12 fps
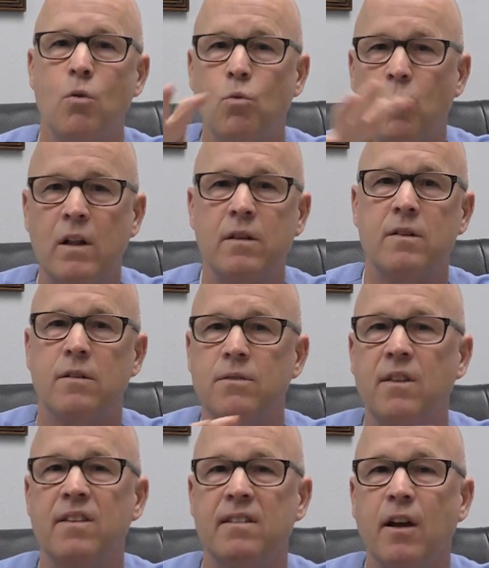relative
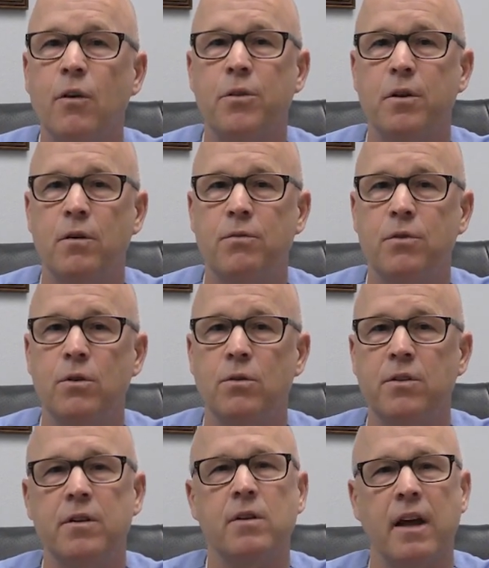to these healthier
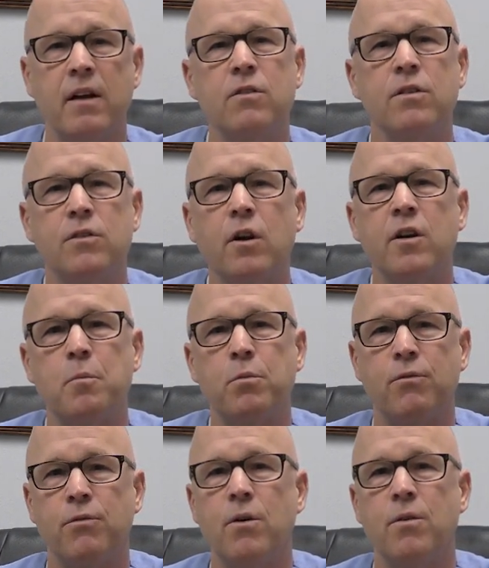foods, and you'll actually start to
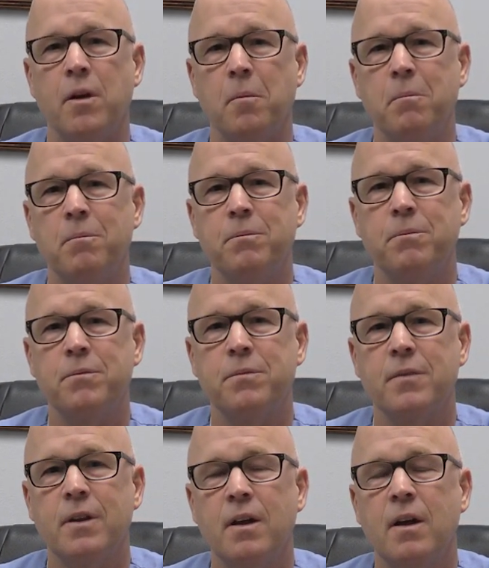prefer them.
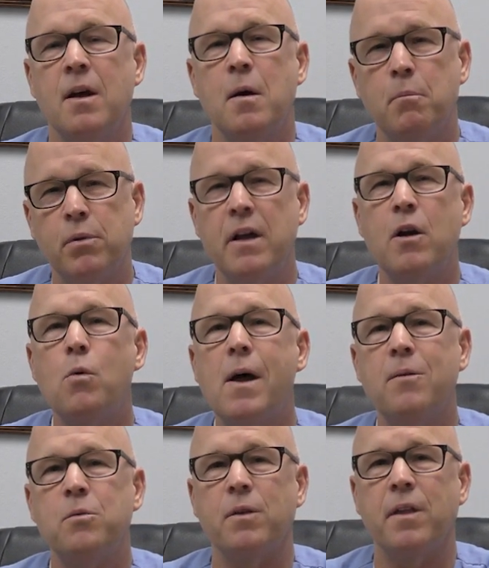Play around